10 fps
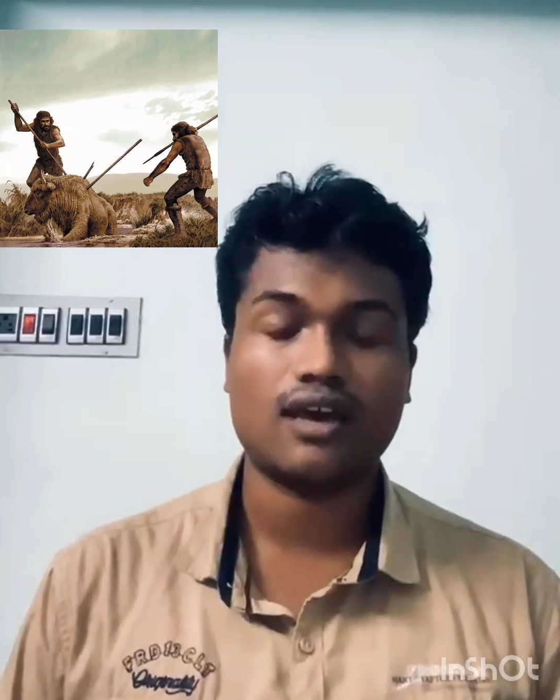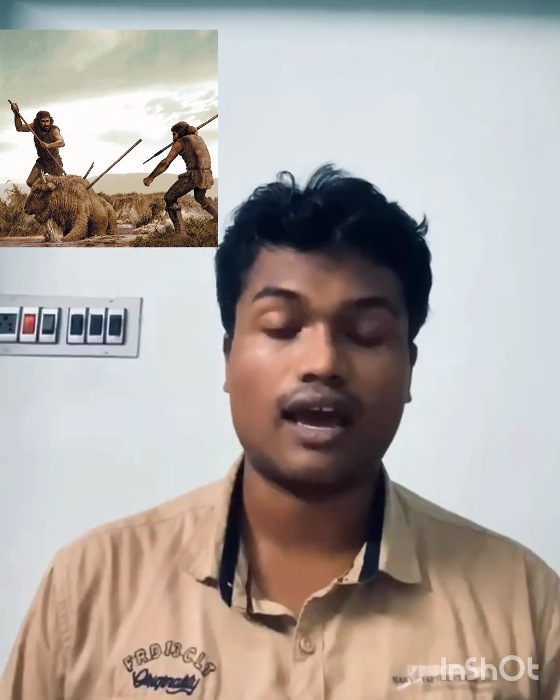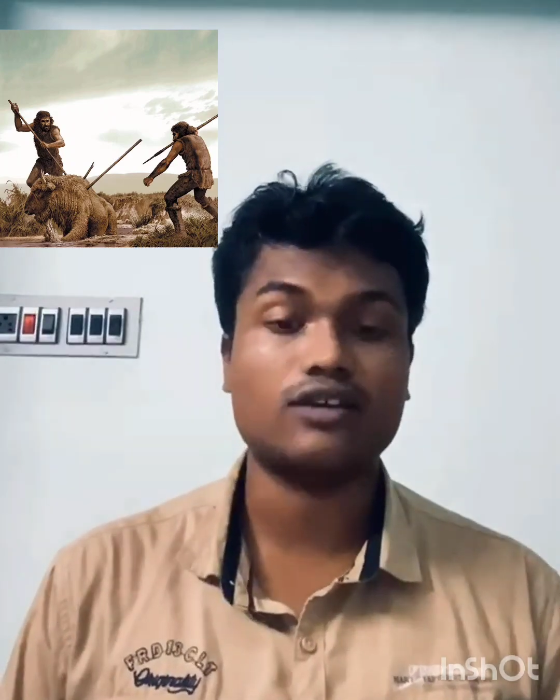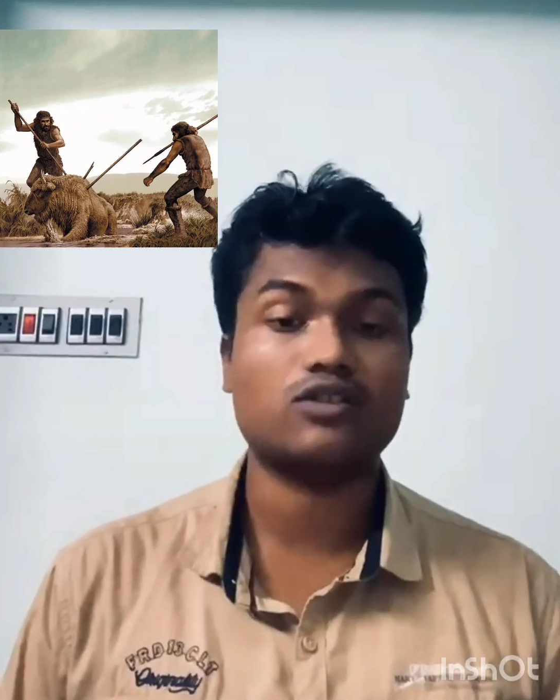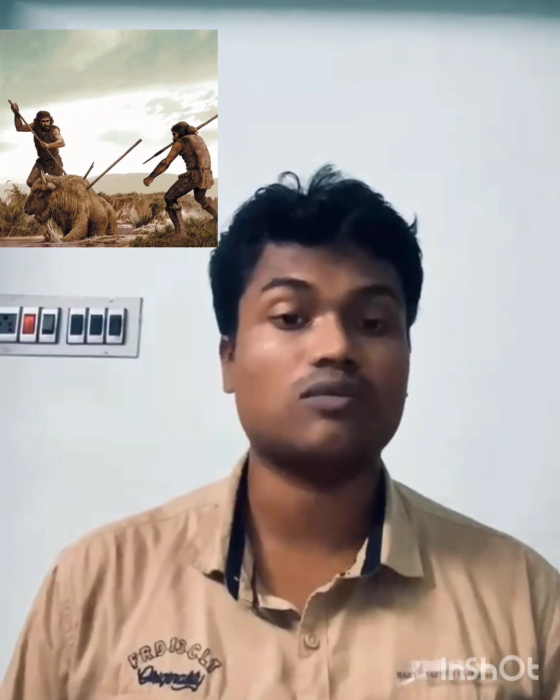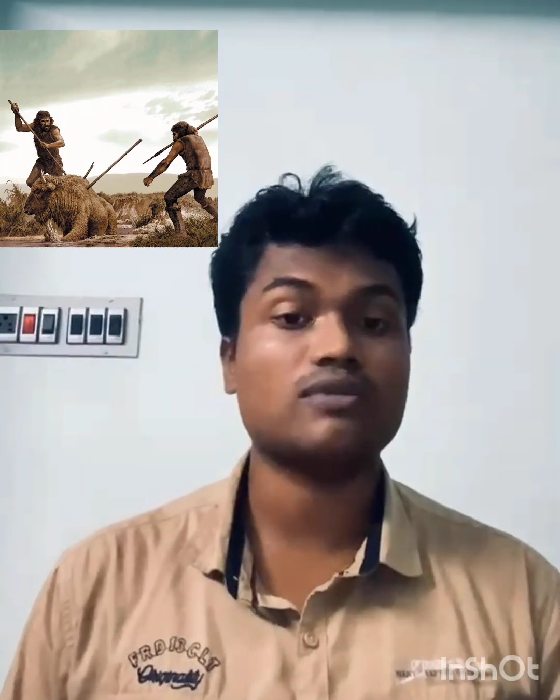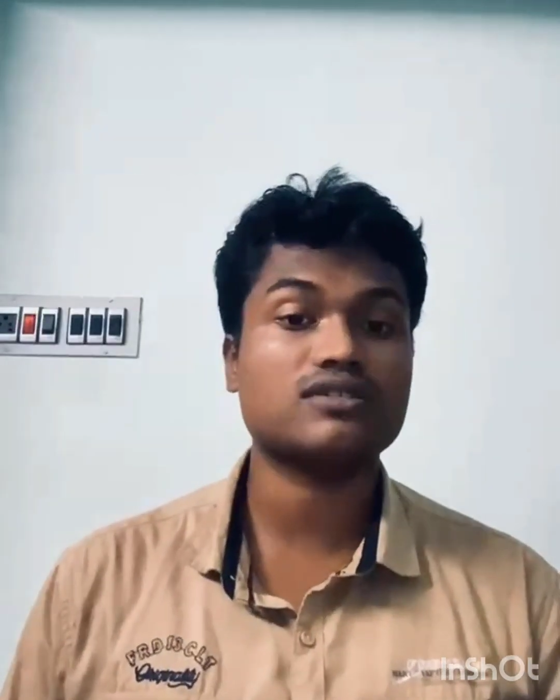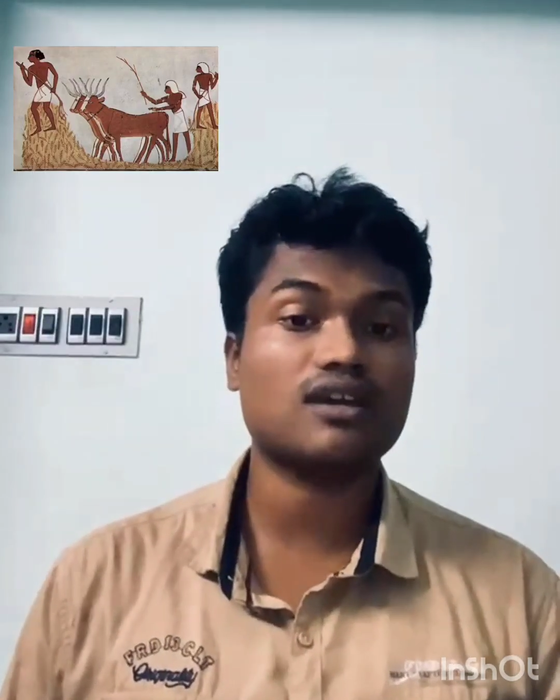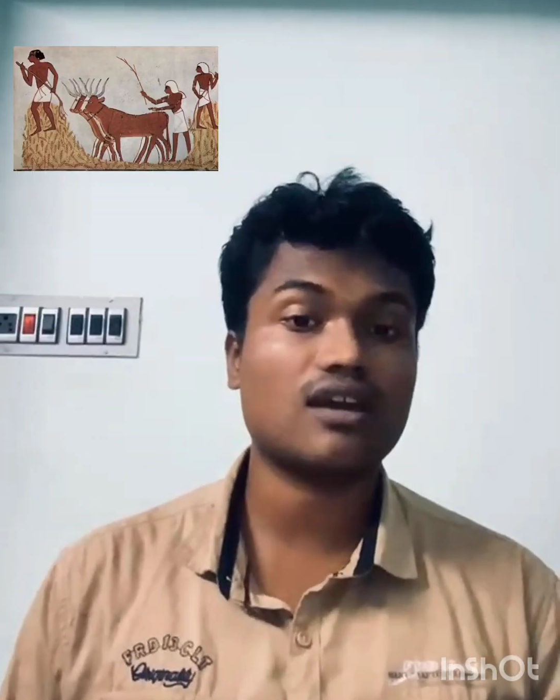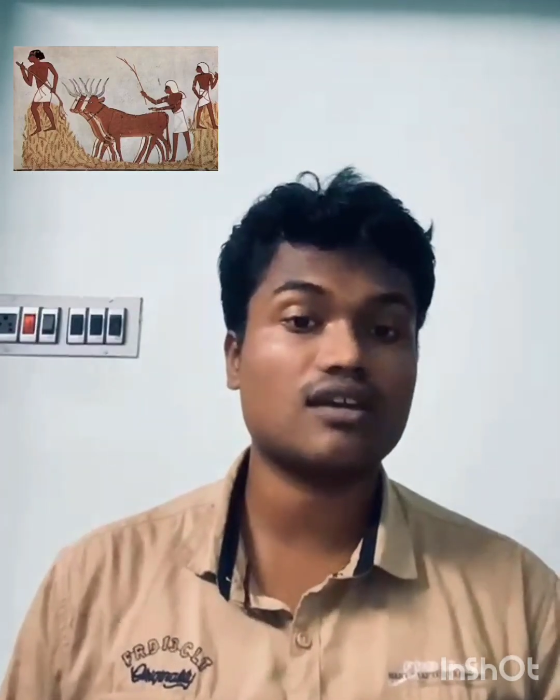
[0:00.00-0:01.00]
and
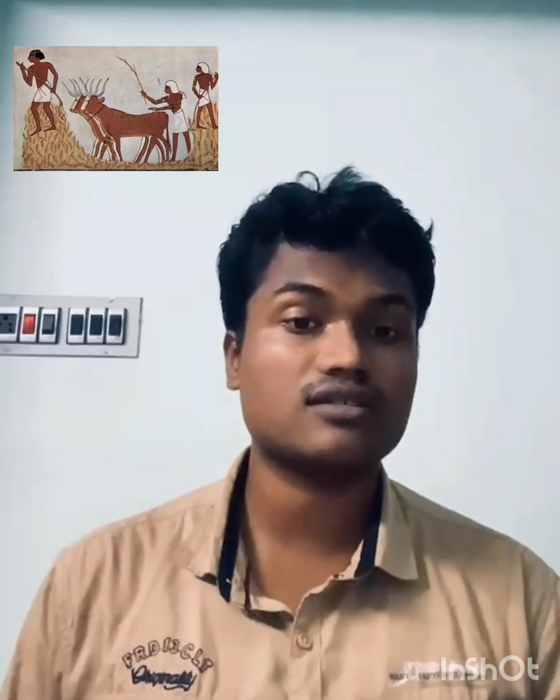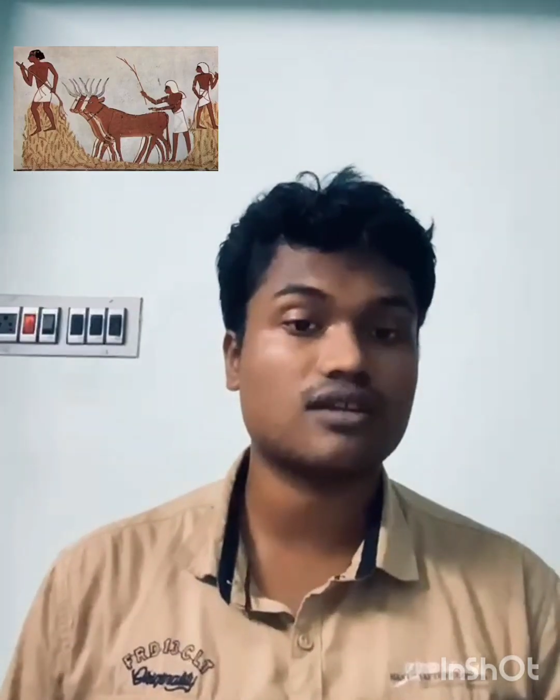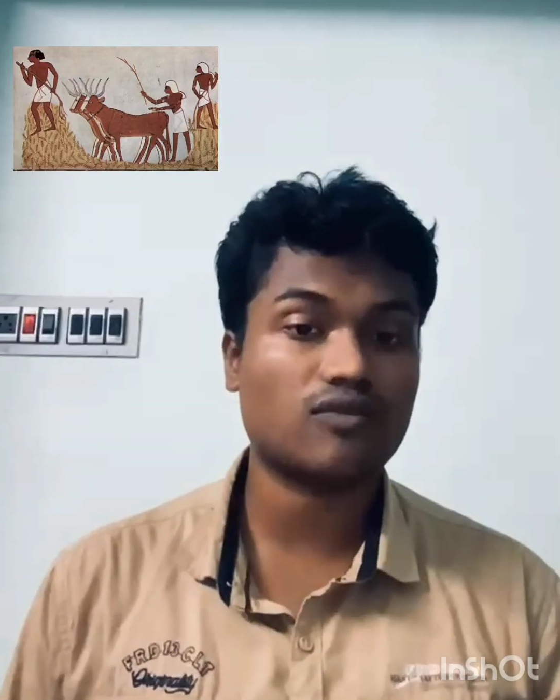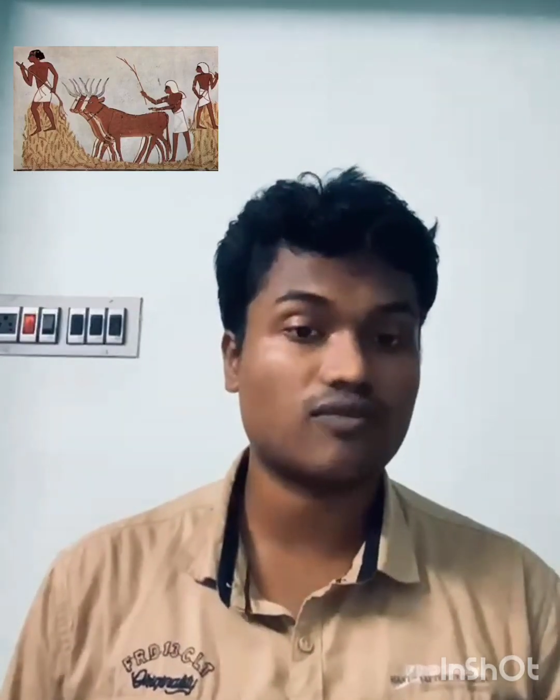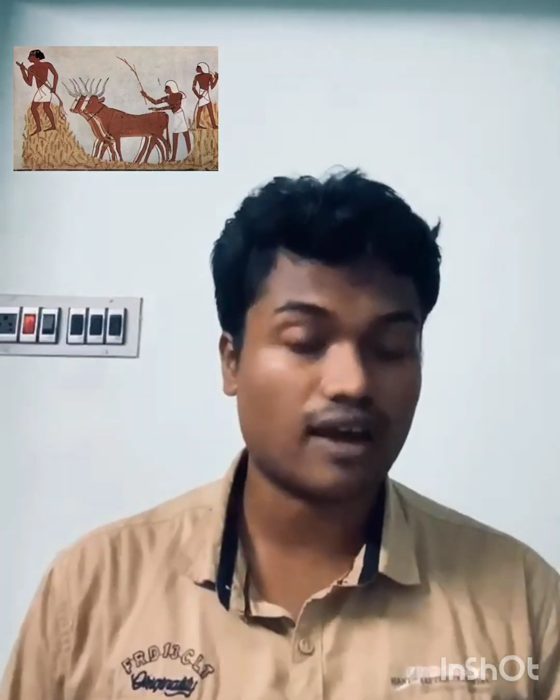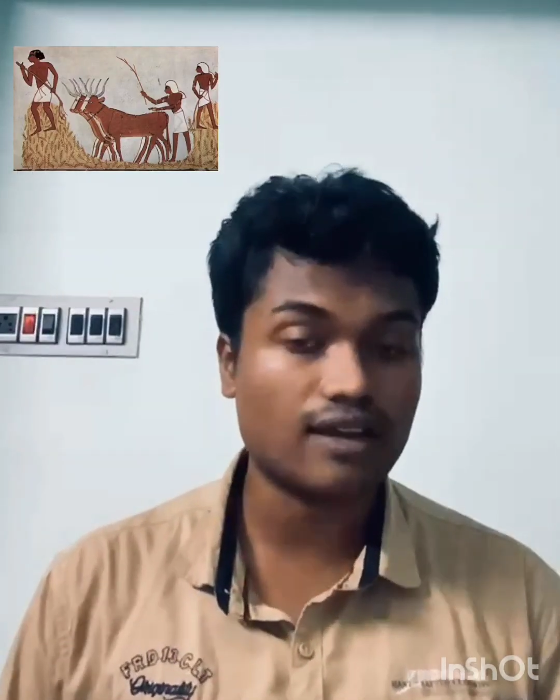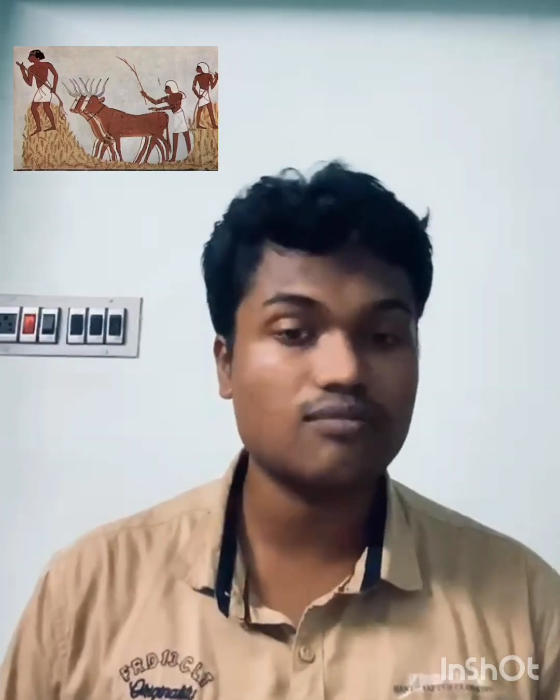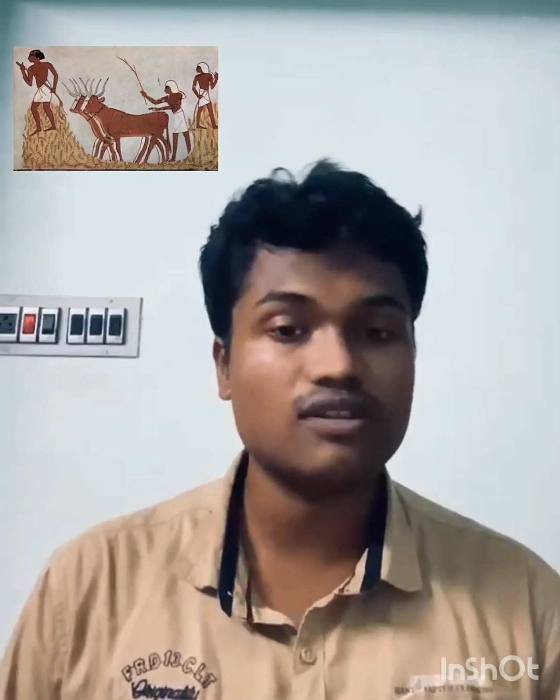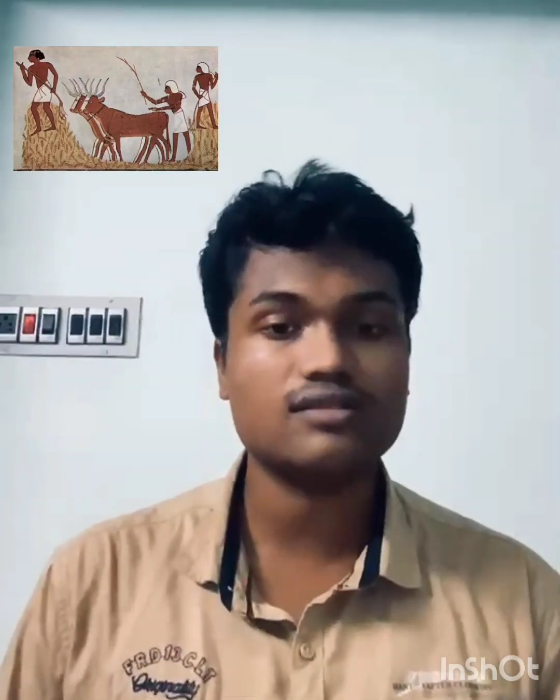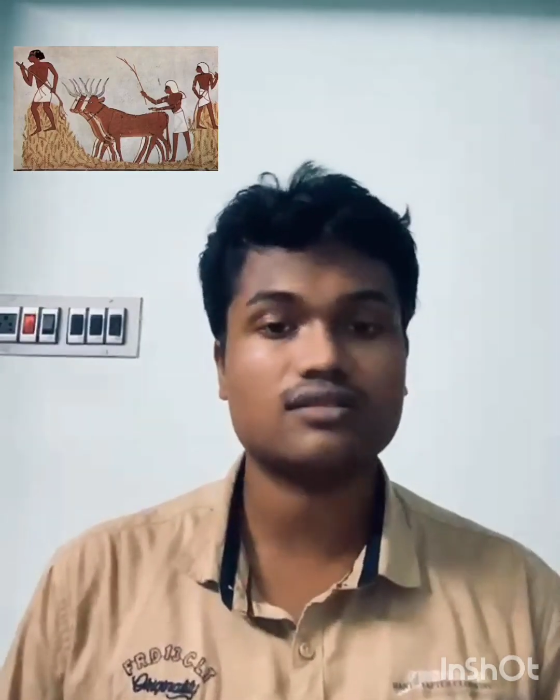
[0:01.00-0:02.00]
domestication of
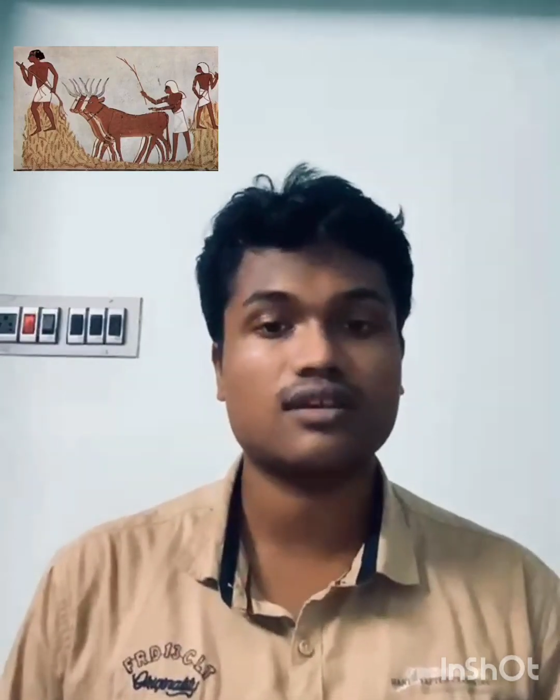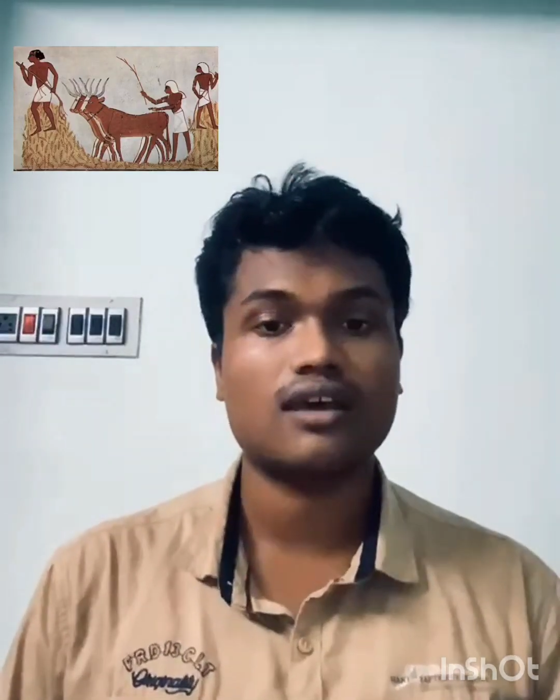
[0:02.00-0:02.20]
animals,